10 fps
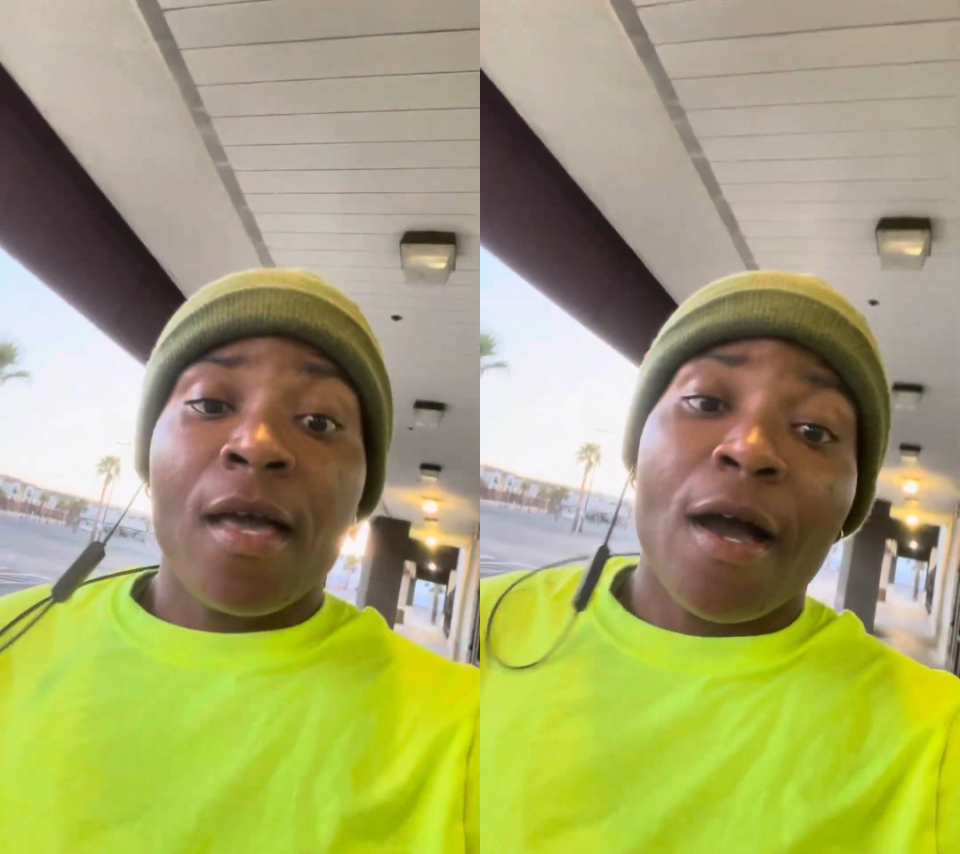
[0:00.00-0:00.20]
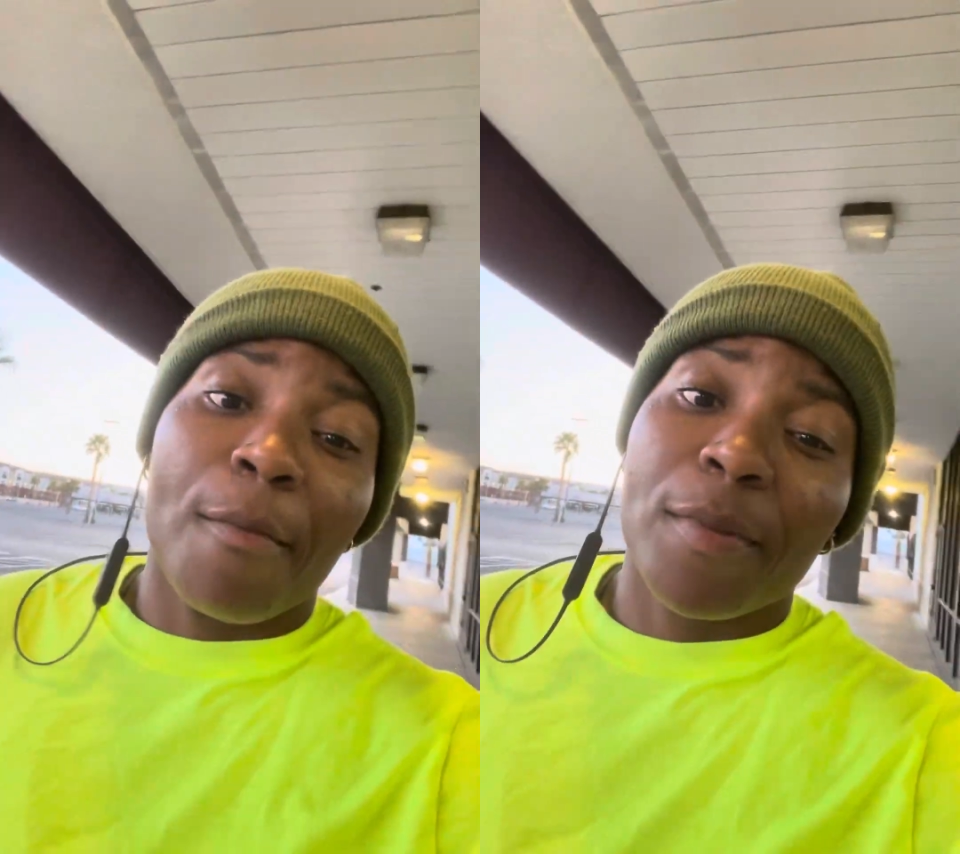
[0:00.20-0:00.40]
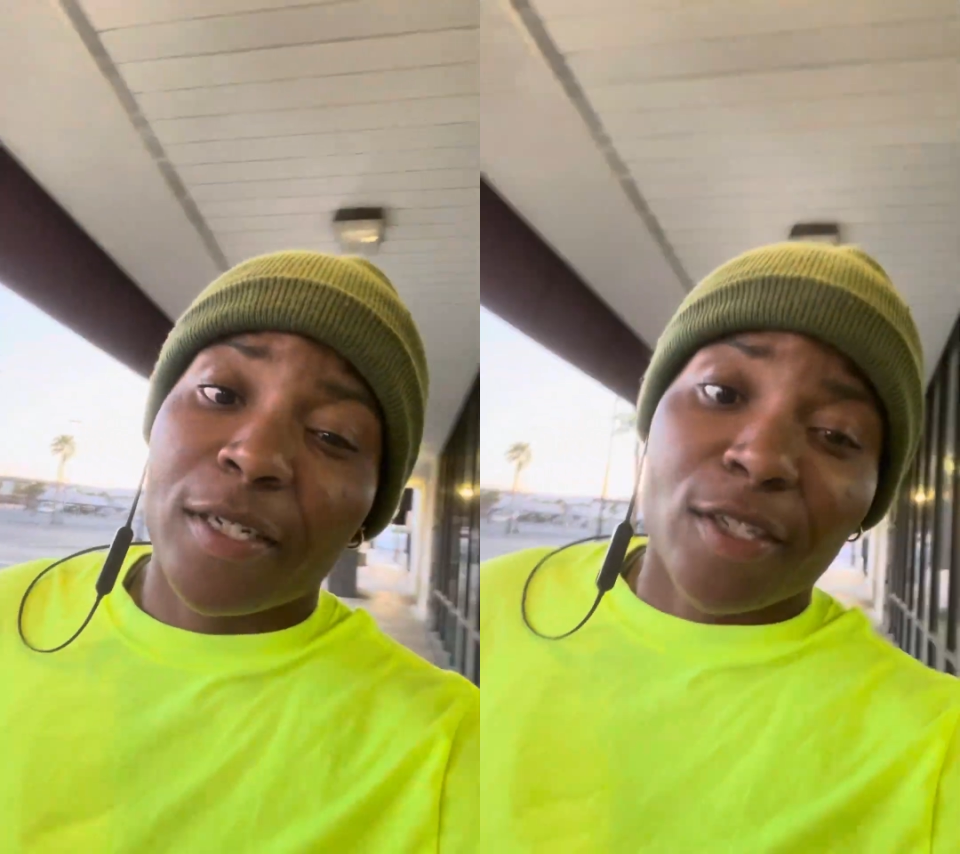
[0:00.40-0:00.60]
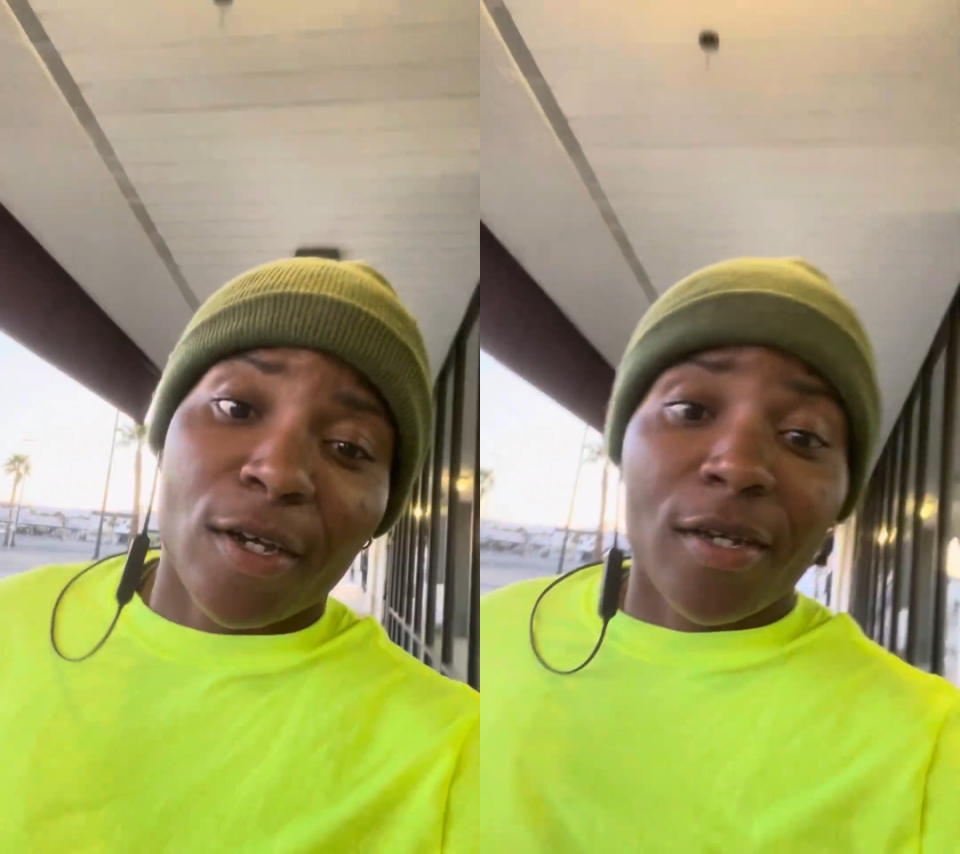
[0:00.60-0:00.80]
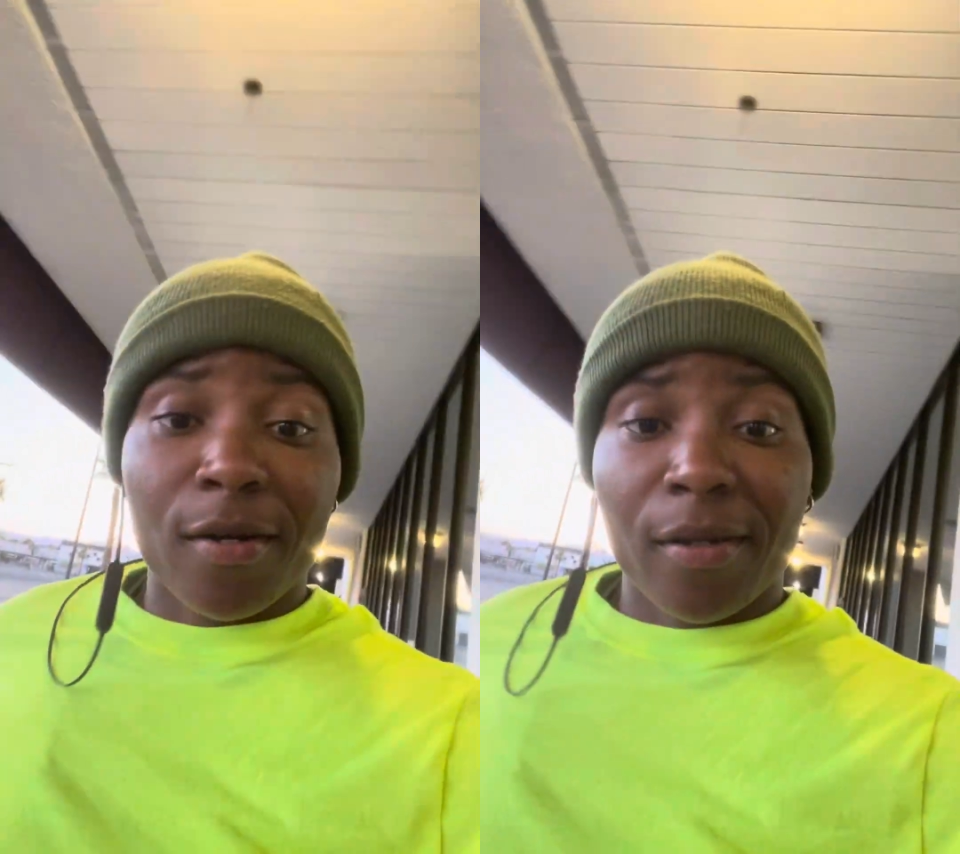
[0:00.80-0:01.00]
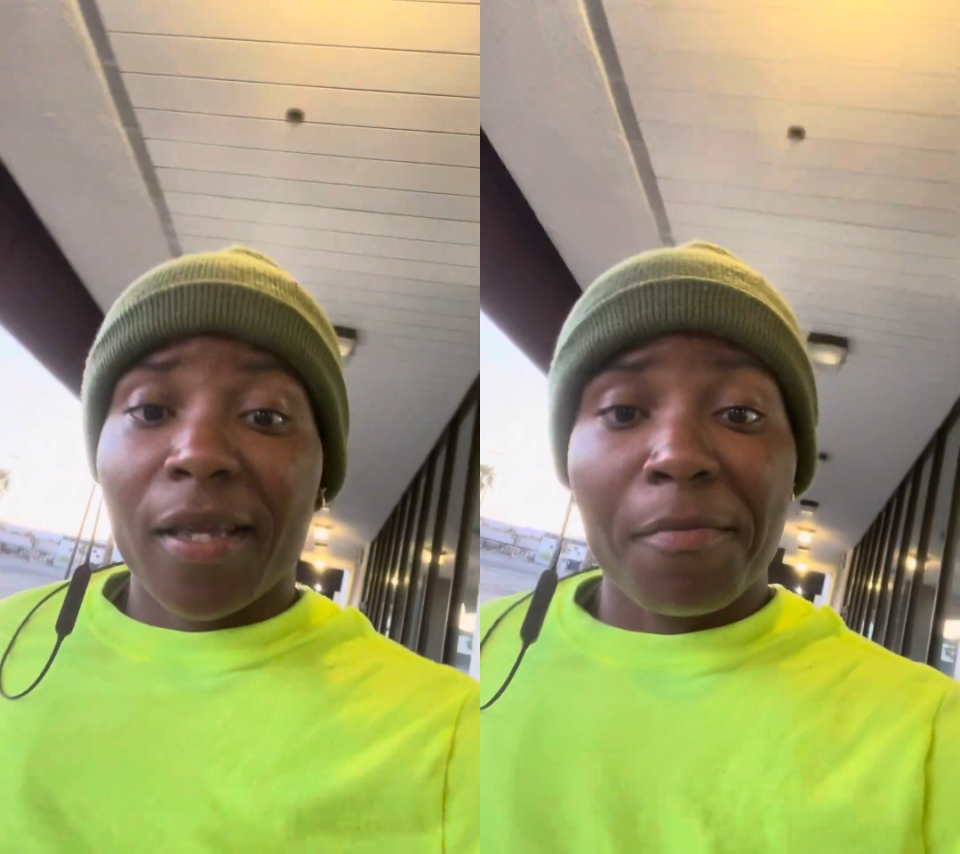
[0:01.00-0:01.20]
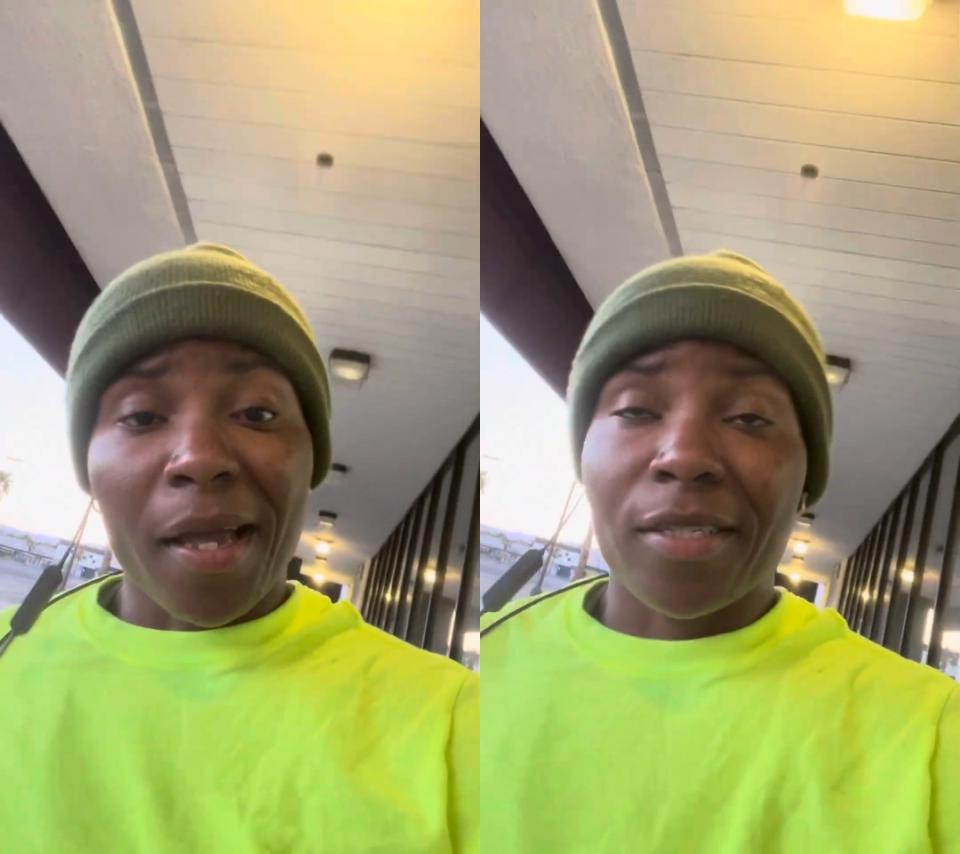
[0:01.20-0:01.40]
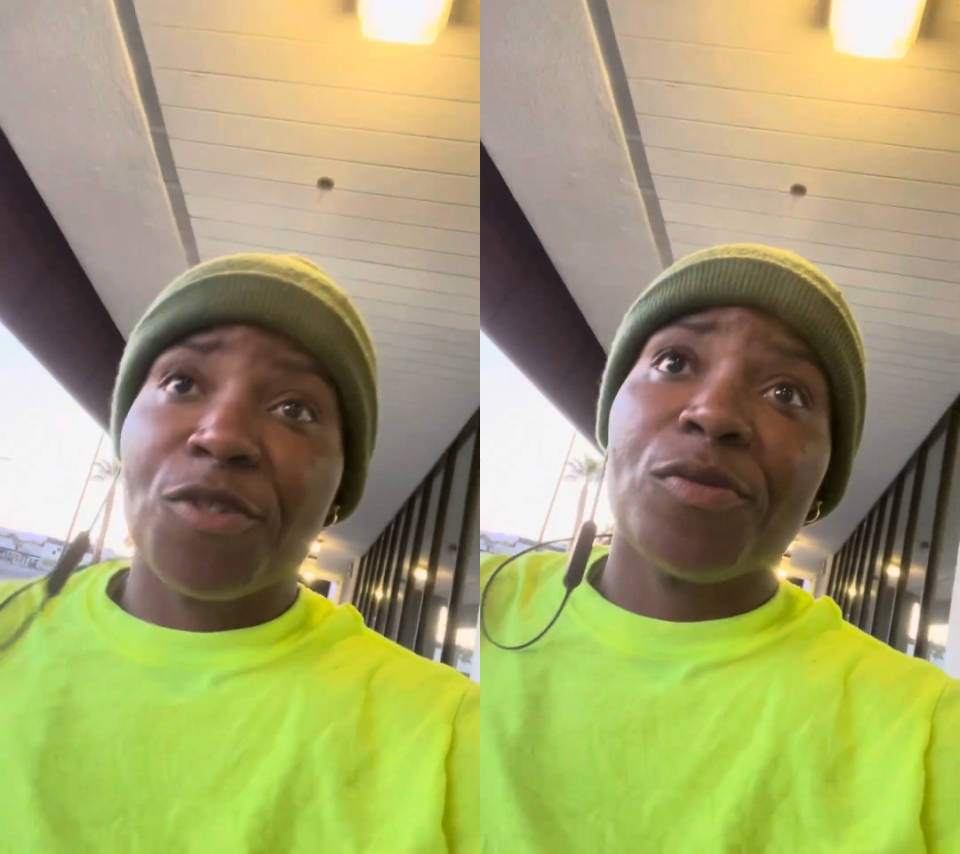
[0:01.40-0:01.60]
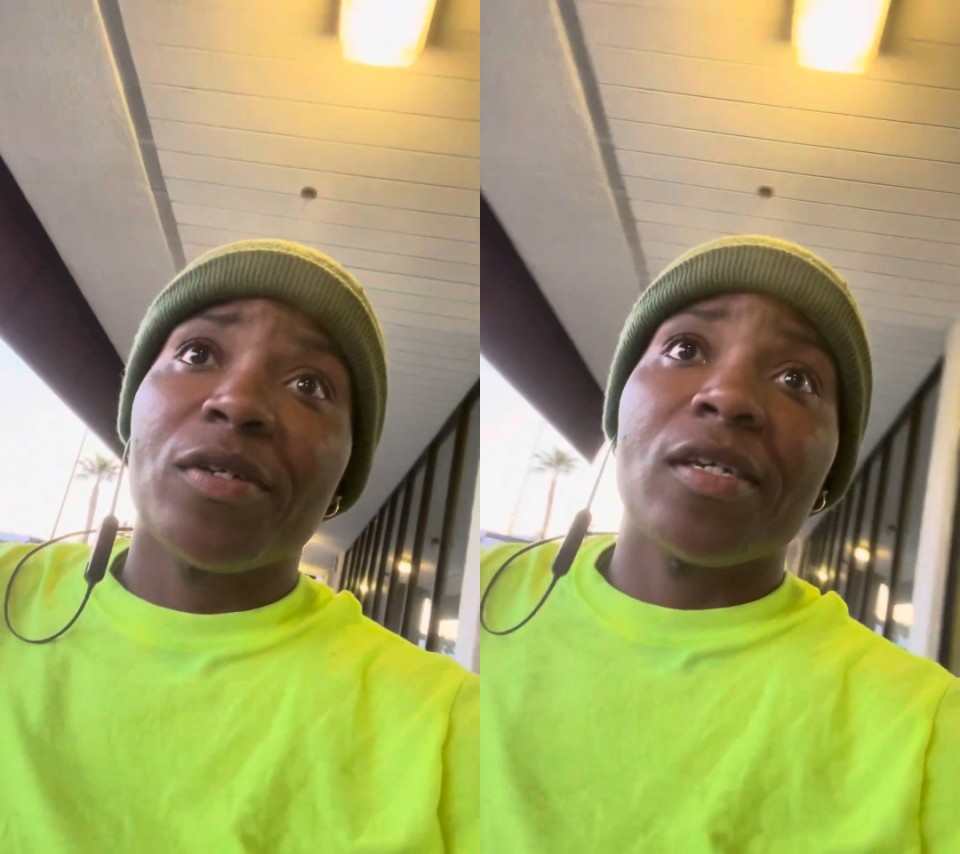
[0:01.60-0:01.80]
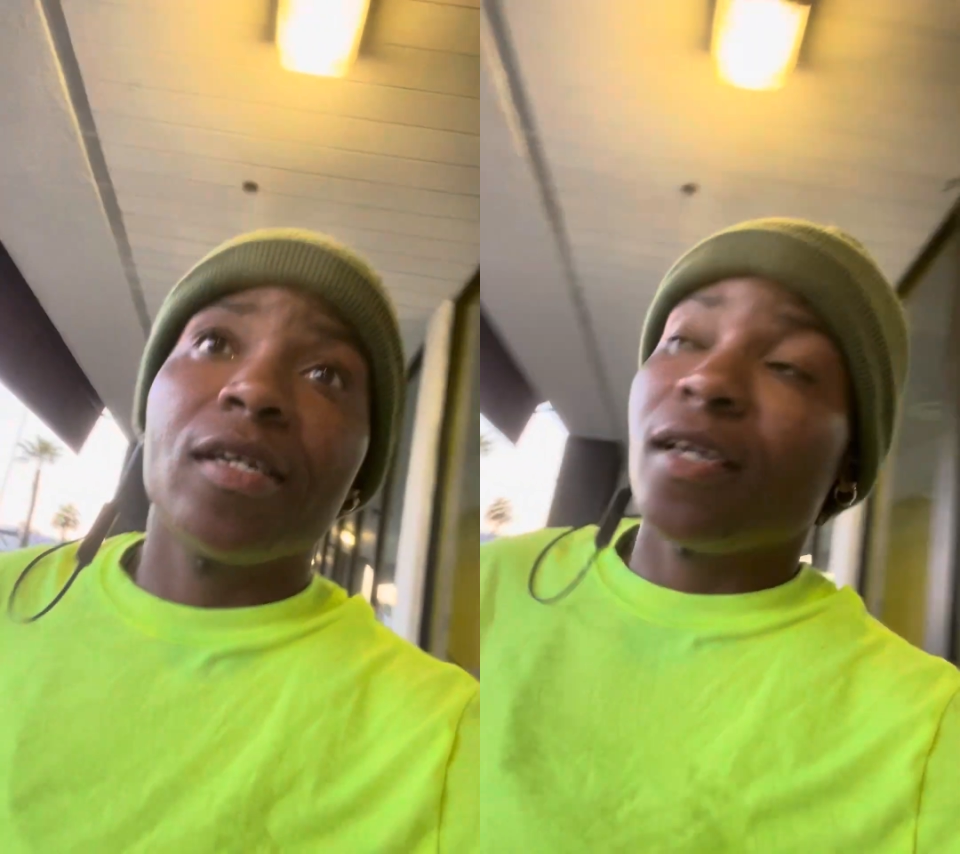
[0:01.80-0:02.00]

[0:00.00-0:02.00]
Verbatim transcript: I'm gonna let y'all go and get back to it.